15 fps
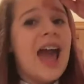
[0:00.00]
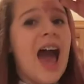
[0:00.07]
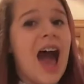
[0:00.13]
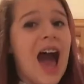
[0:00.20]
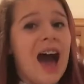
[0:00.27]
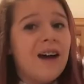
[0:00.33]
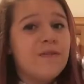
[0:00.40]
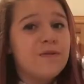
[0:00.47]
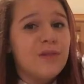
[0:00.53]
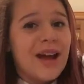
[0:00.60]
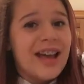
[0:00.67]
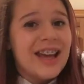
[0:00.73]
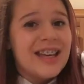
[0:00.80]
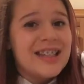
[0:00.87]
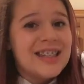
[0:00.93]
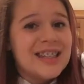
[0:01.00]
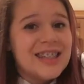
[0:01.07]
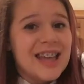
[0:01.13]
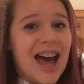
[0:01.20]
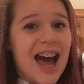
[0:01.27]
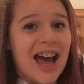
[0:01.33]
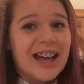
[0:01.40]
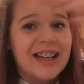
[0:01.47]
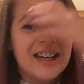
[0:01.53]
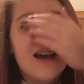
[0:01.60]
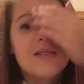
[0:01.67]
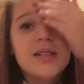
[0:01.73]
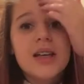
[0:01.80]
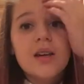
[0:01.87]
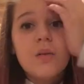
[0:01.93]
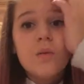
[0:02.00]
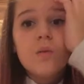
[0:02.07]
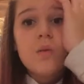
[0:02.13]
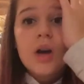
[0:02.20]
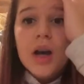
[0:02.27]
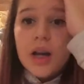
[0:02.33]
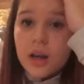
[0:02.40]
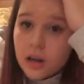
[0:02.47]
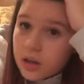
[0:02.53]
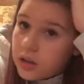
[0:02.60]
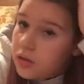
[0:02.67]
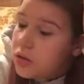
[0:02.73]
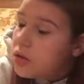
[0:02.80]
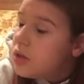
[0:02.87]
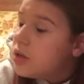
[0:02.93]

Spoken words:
halfway inside. I was like, what are you